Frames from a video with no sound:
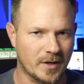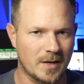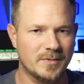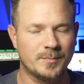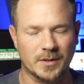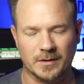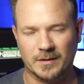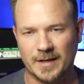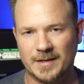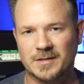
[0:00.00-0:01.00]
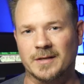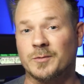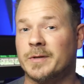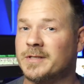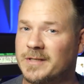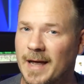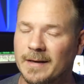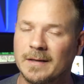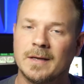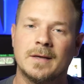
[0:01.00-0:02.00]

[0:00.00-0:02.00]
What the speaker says: times, but nonetheless, that's what it said.